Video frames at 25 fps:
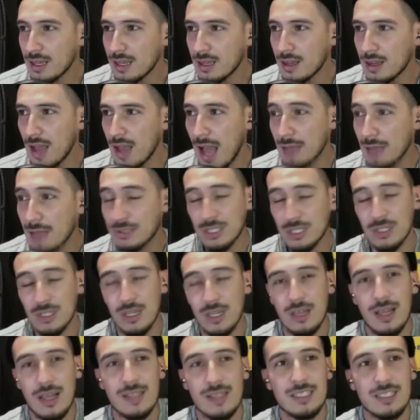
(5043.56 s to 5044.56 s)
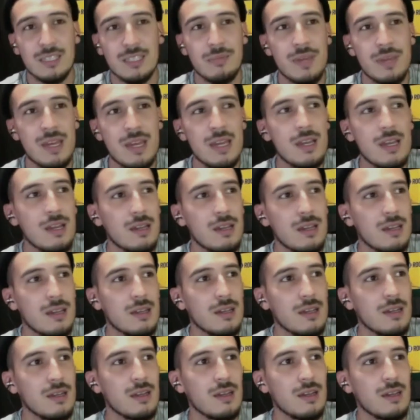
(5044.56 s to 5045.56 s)
Absolutely. Like to me,
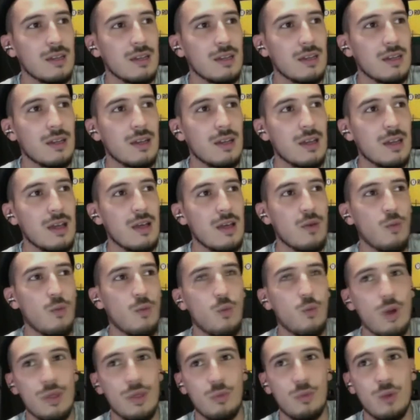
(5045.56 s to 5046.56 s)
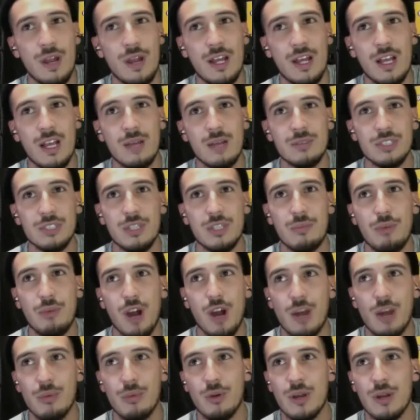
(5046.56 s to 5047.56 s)
when it comes to the
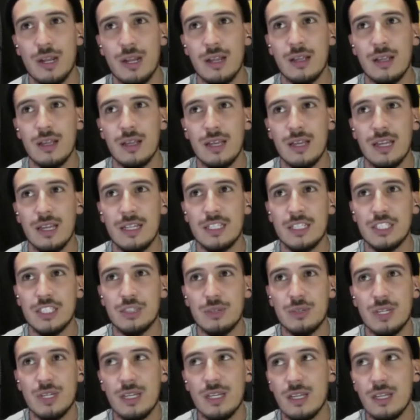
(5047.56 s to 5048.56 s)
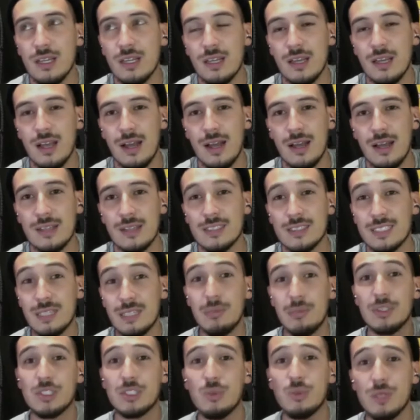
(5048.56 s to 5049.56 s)
barbering industry,
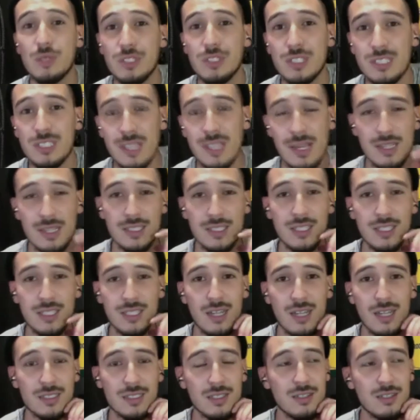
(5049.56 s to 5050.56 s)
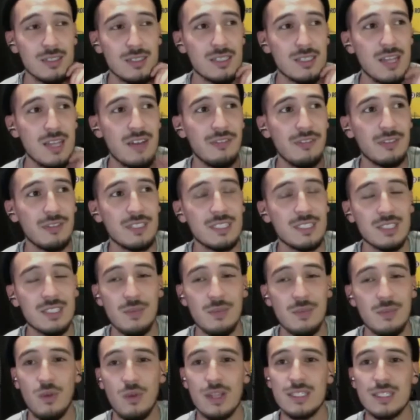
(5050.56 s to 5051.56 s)
similar to what you're saying, Josh, there's definitely
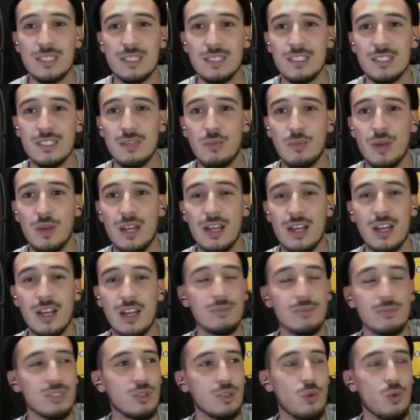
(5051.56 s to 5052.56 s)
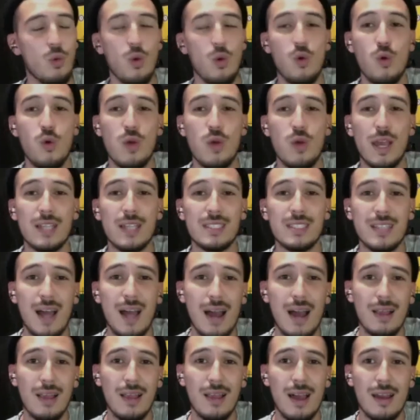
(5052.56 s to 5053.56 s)
some racism when it comes to who gets
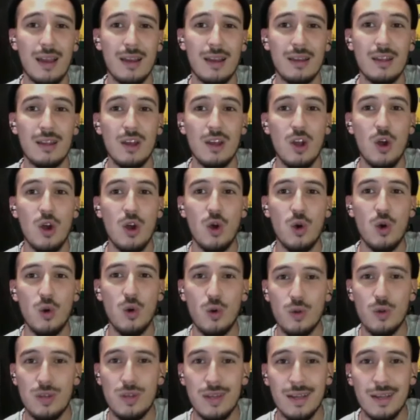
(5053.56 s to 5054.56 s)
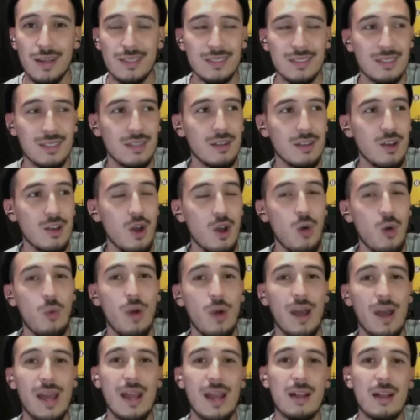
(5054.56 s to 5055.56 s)
highlighted, who doesn't,
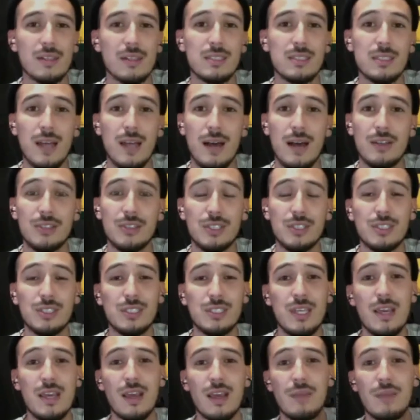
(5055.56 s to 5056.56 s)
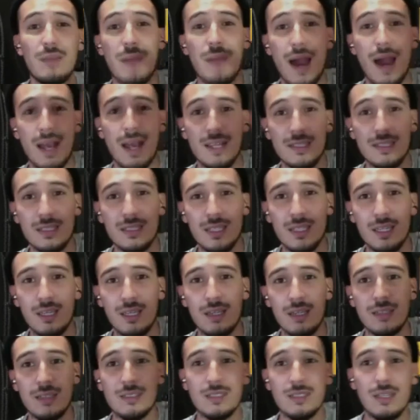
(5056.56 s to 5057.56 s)
what hairstyles you're seeing in
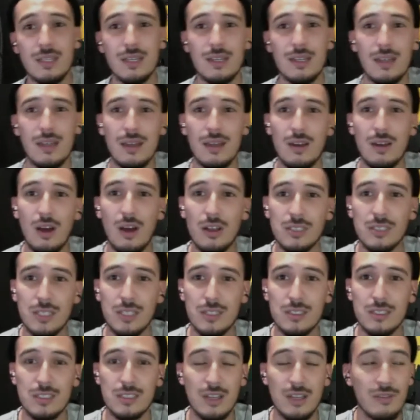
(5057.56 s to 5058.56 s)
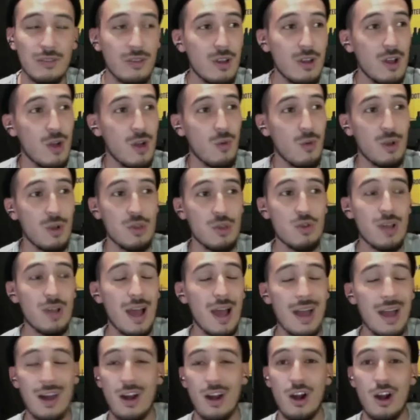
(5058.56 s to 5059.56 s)
magazines and all this other stuff. When you
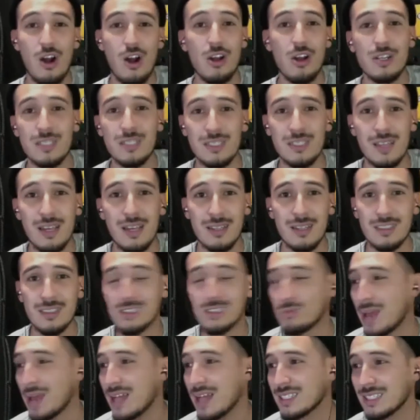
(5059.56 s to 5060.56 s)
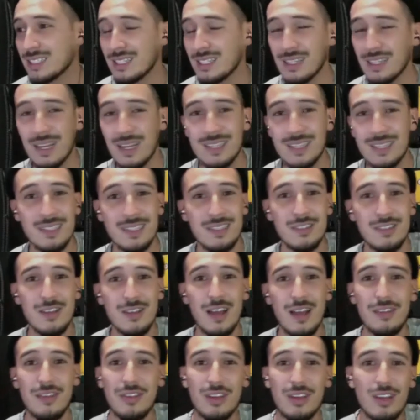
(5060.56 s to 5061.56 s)
got artists like Smash the Legend, you
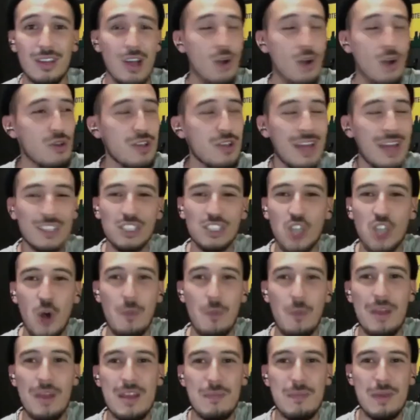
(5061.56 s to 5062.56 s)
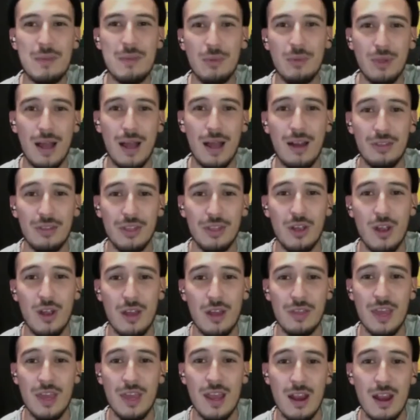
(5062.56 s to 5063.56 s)
got the GOAT, you got so many people out there
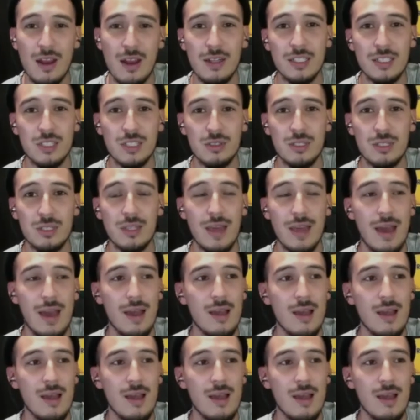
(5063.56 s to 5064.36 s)
in the hair industry that